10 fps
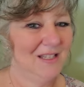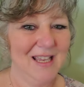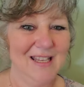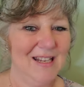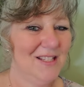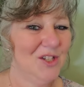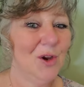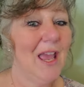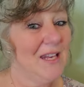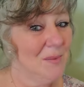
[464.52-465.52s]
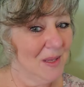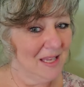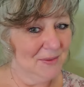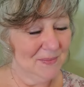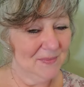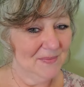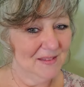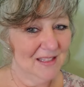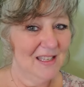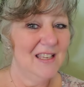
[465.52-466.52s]
It is your enemy.
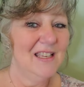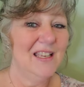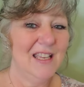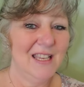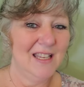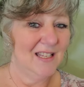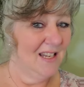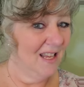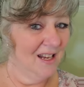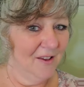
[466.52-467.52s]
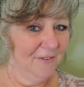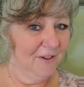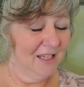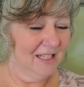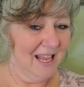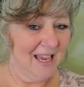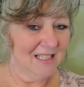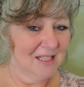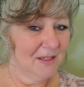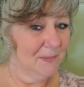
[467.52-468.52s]
And if you
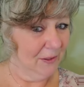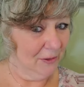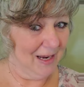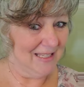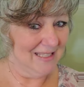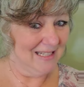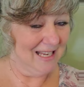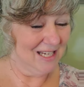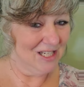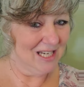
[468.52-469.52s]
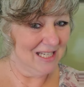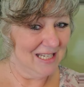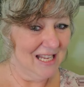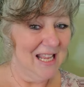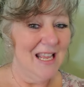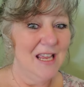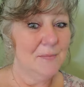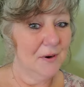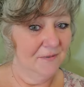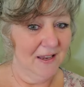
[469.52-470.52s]
connect procrastination
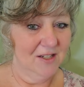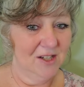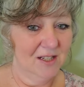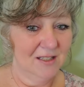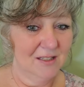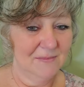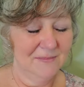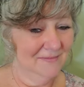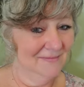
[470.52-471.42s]
and perfectionism,